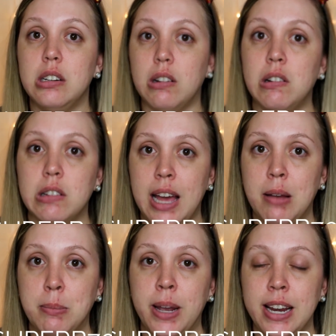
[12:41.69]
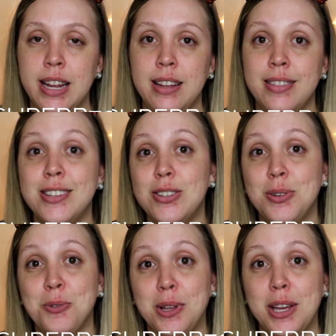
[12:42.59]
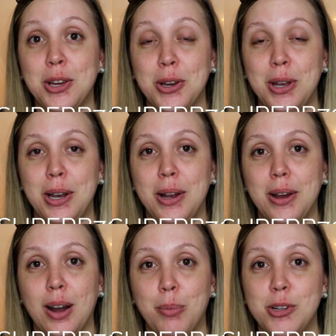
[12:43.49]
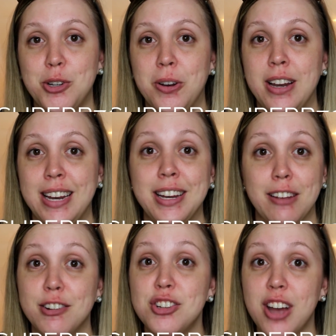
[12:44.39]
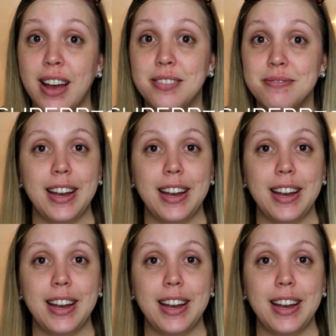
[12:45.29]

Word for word: all that money, this is a really good opportunity to give it a shot.